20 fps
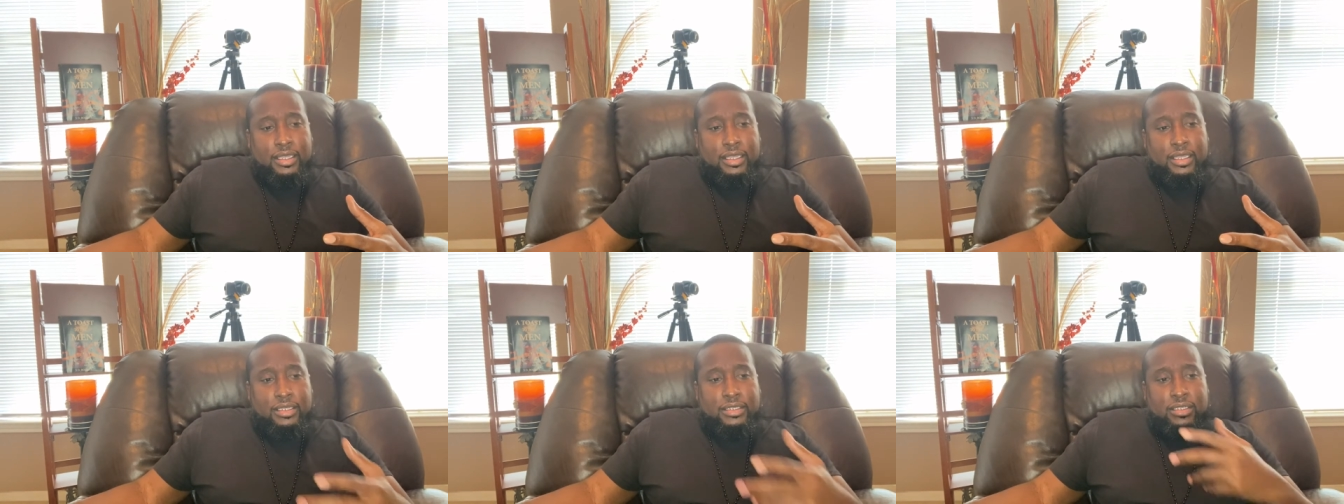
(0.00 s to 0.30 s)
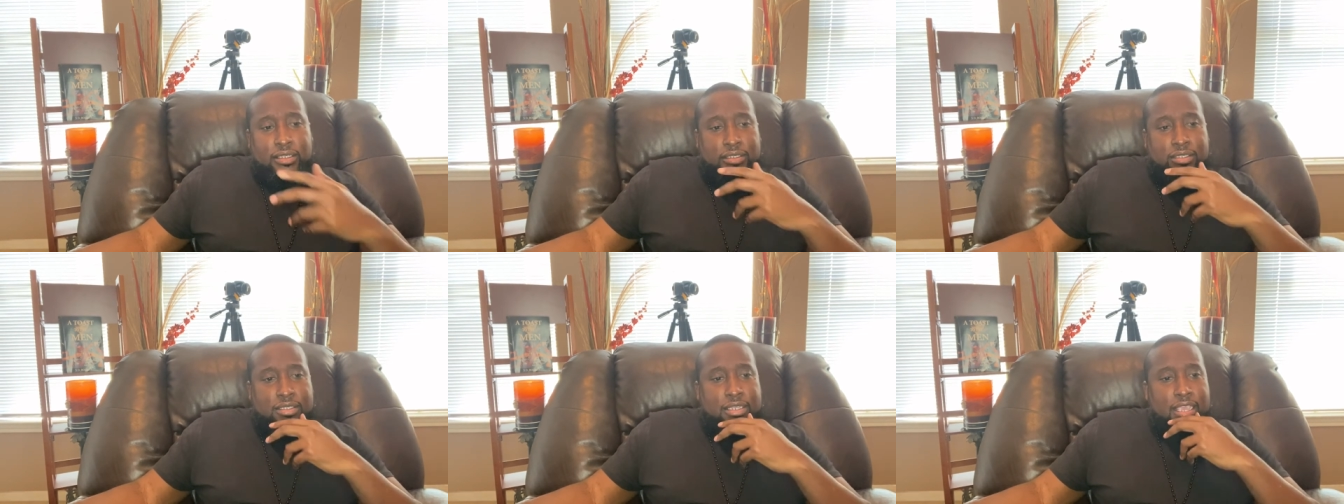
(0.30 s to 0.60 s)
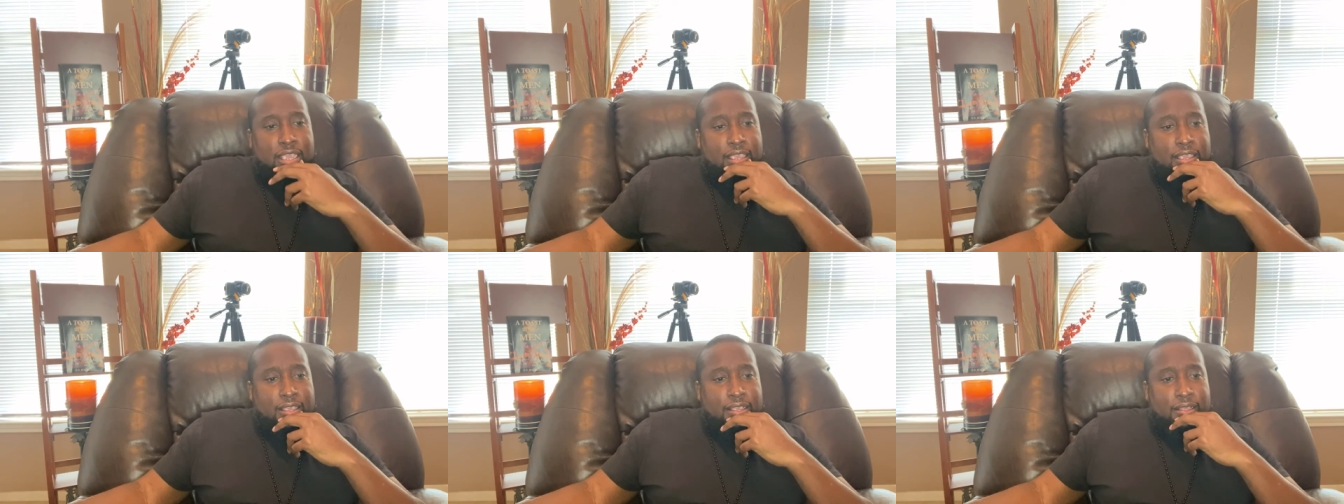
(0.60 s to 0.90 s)
and just
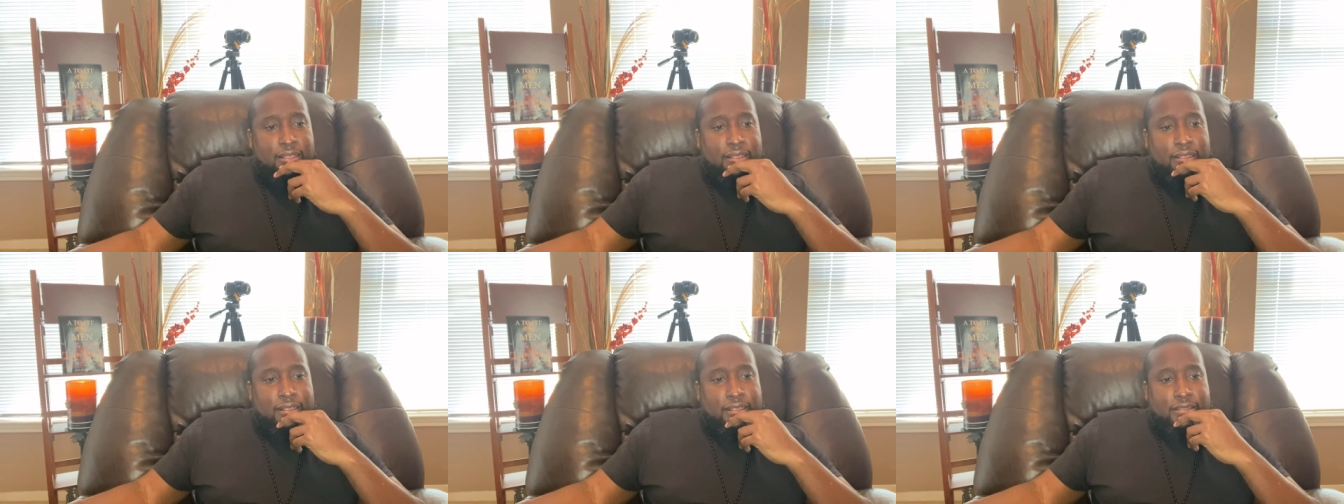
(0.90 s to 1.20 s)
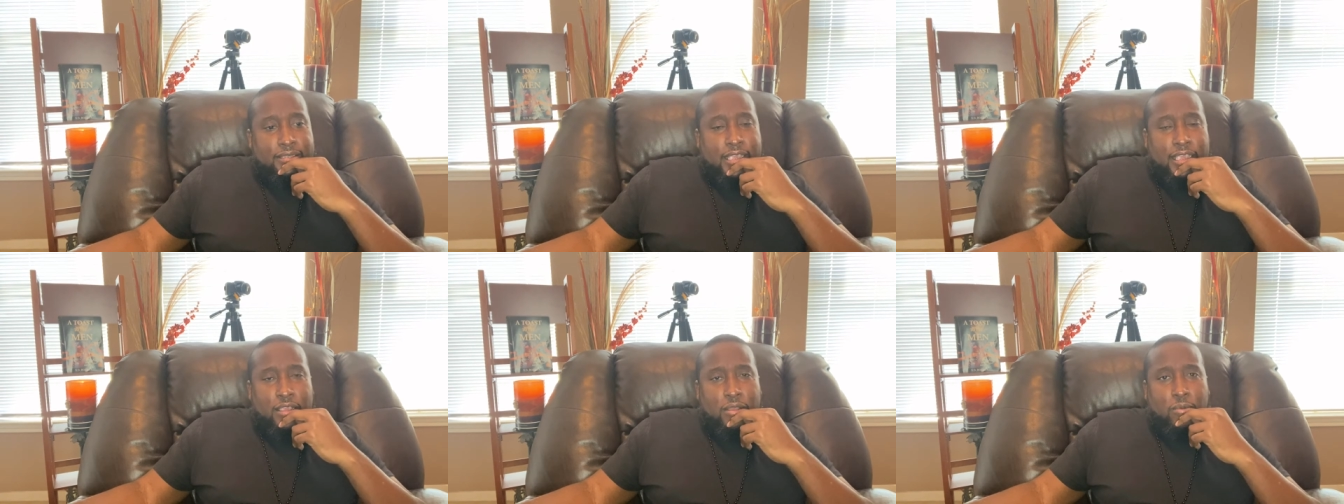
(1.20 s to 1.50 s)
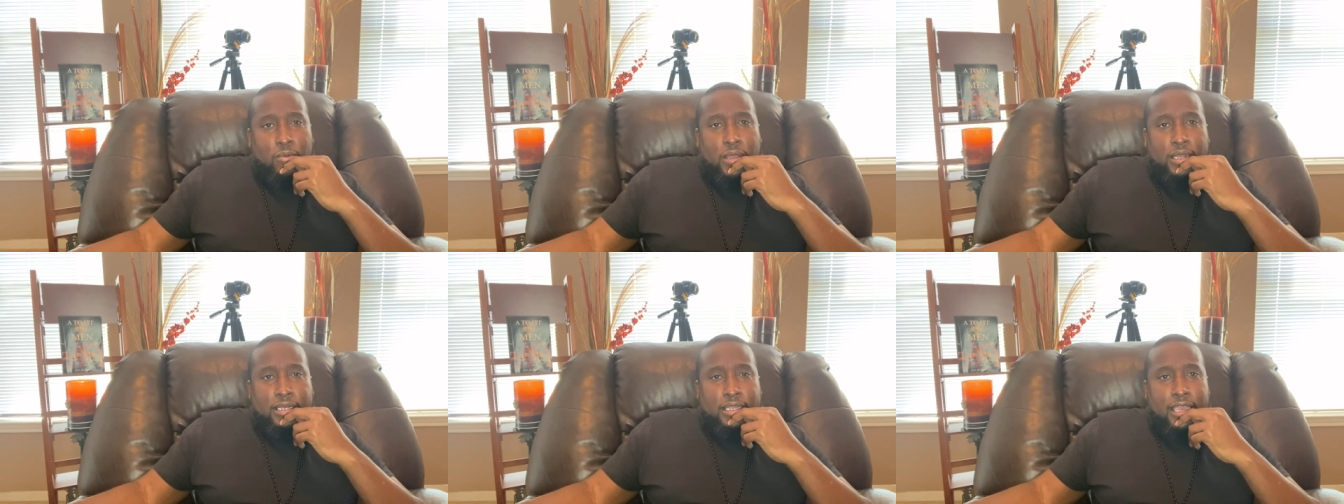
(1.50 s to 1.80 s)
take it
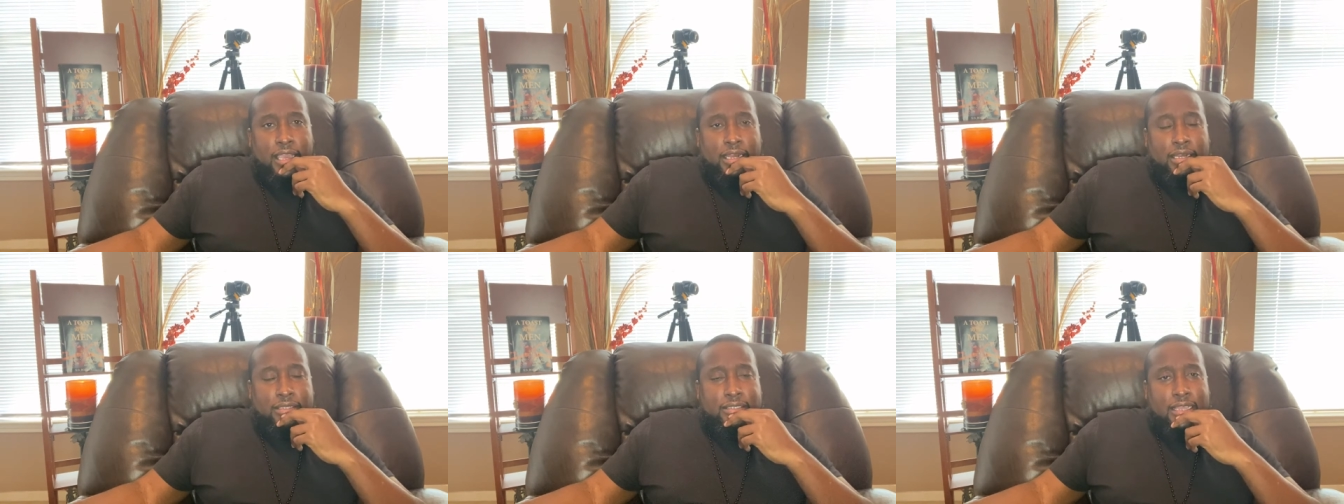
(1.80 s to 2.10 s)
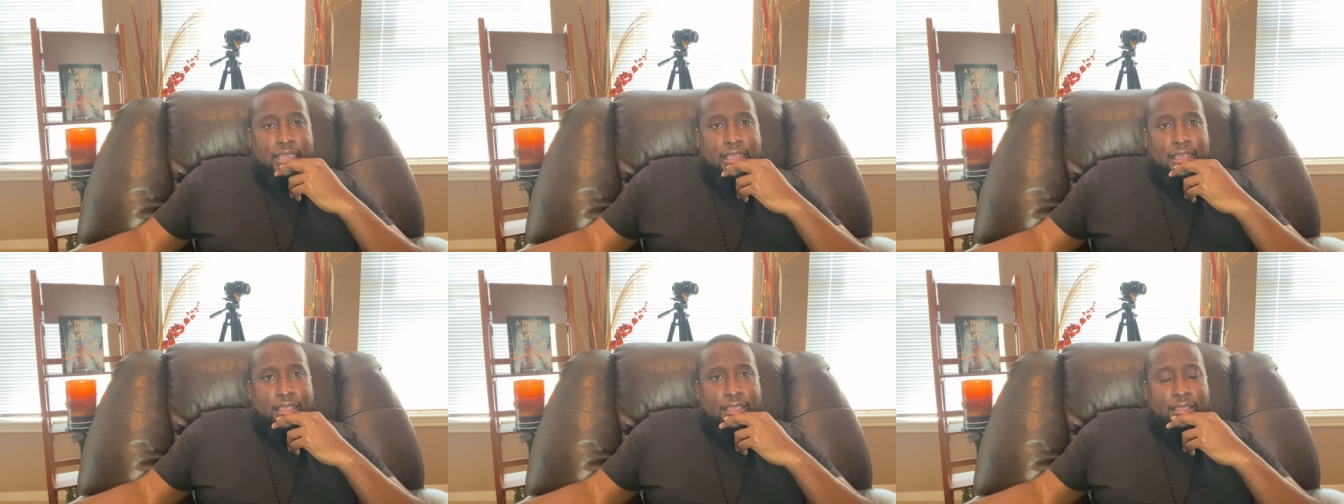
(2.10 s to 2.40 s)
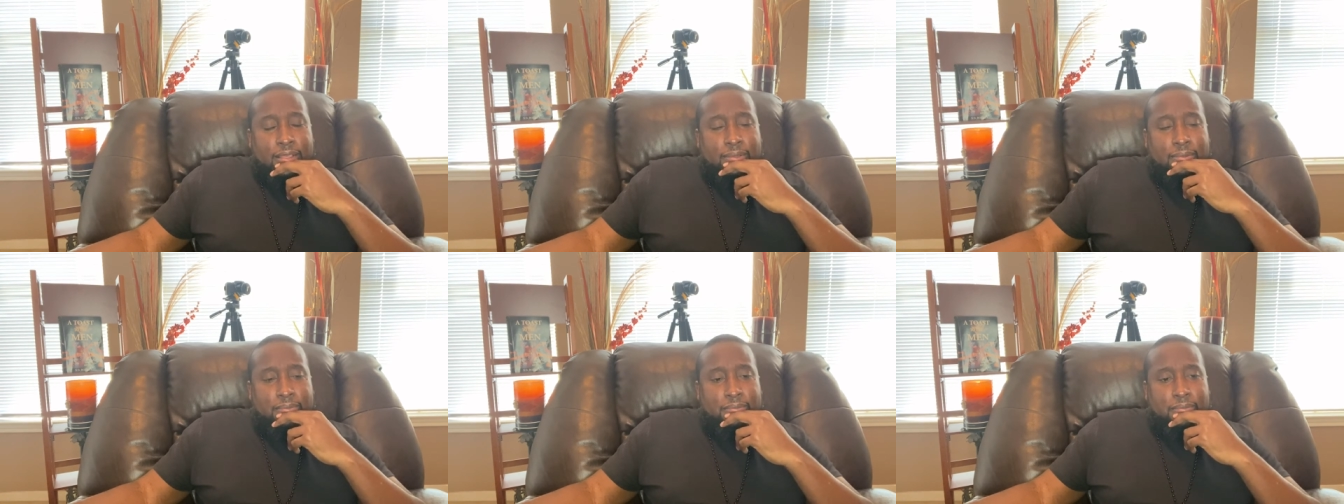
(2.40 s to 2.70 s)
one day at a
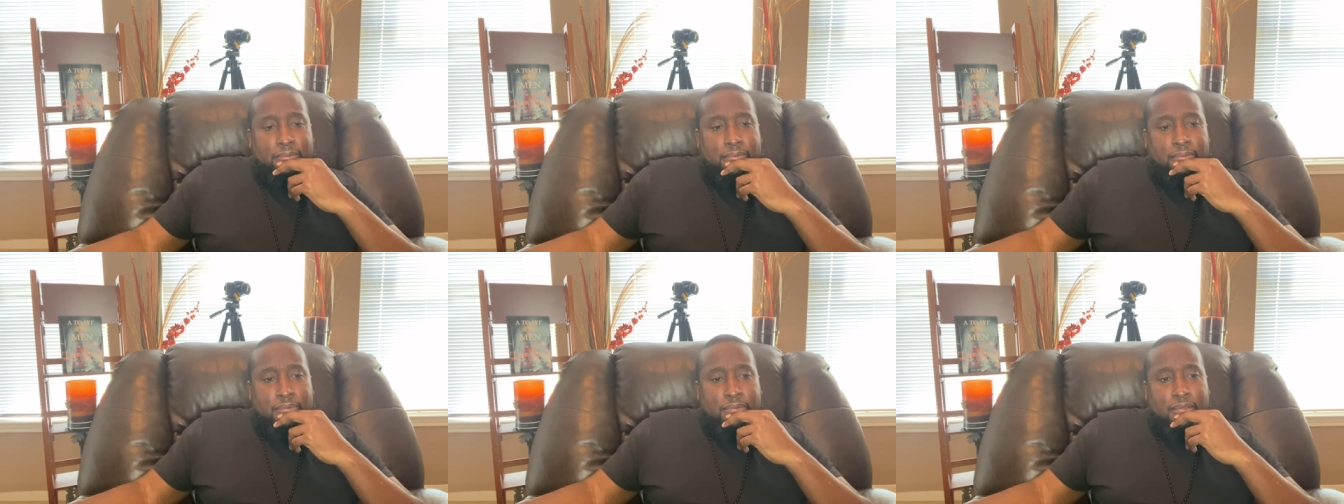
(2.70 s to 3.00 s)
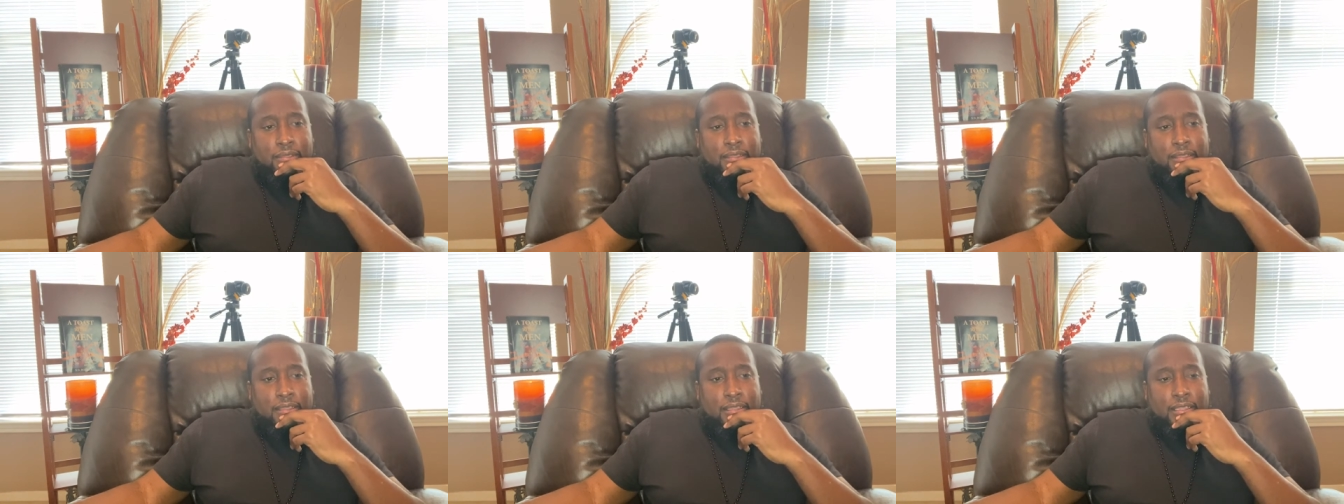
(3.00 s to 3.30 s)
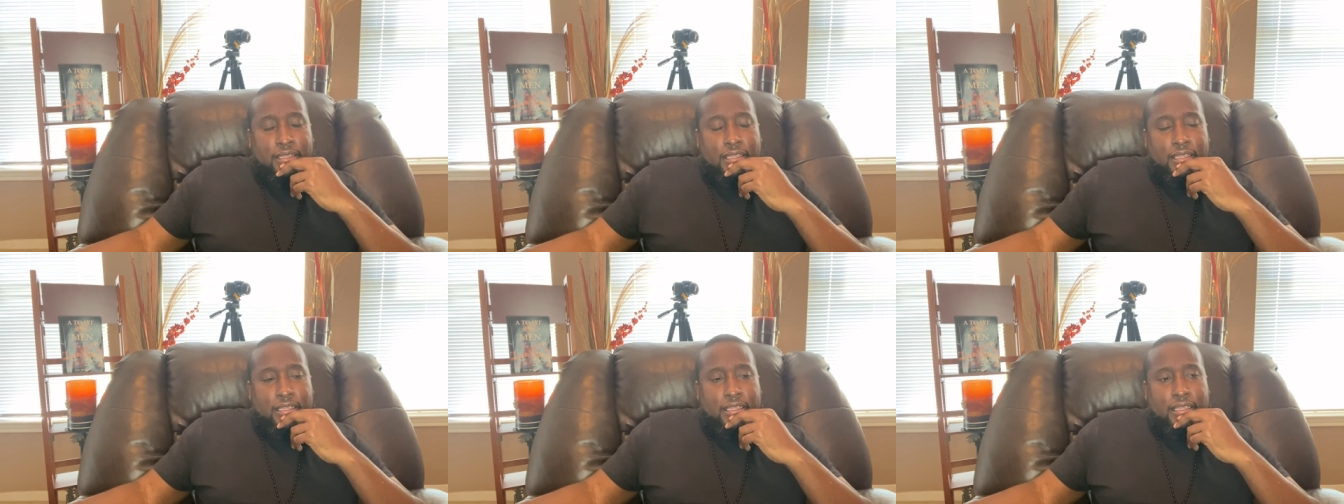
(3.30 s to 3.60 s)
time.
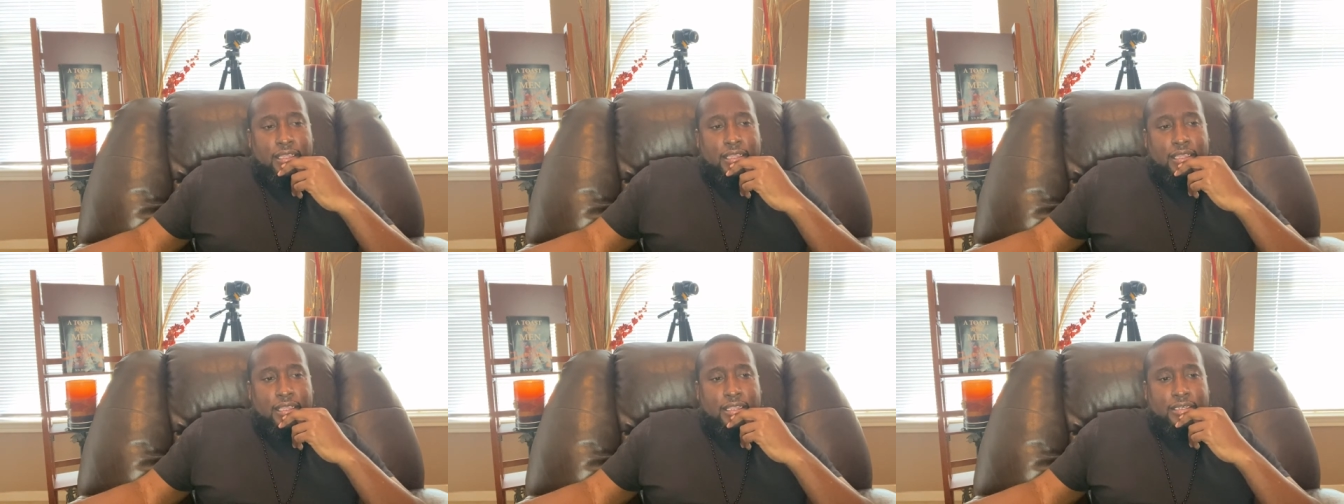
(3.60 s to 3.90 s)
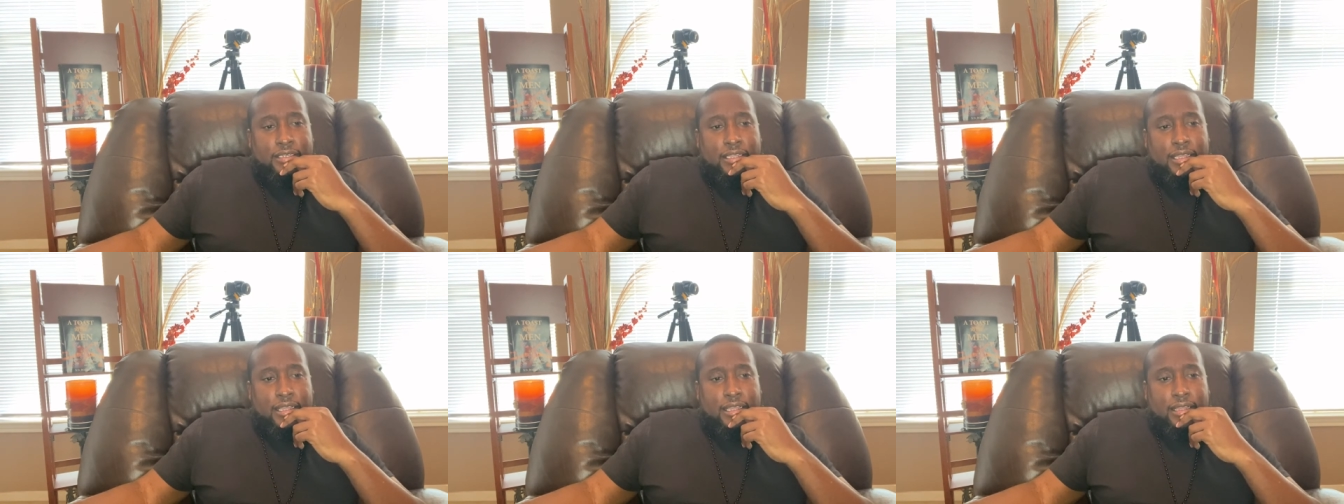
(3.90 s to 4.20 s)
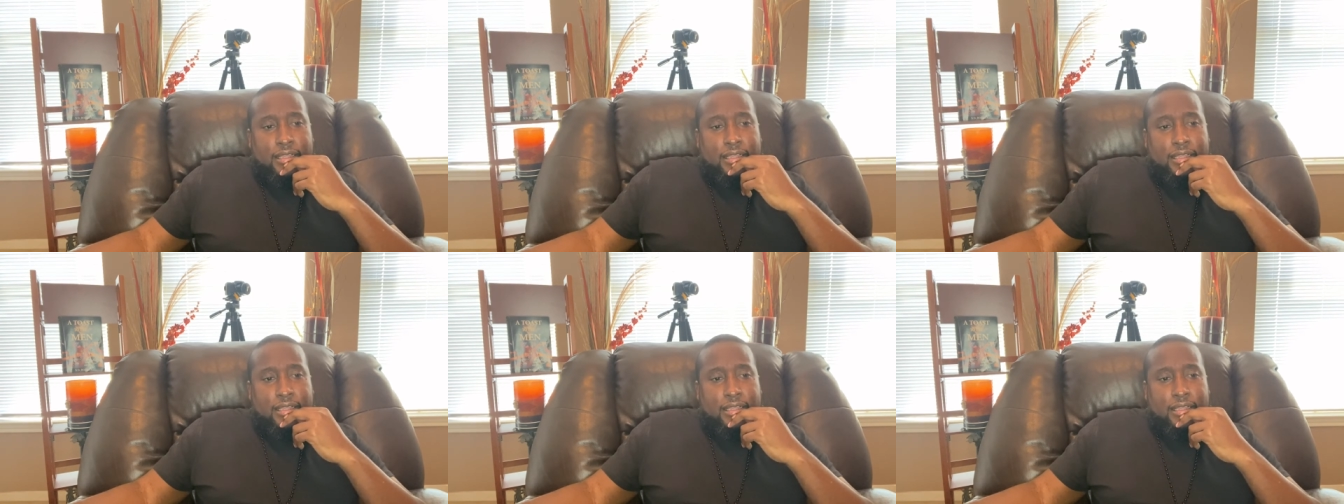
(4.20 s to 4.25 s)
And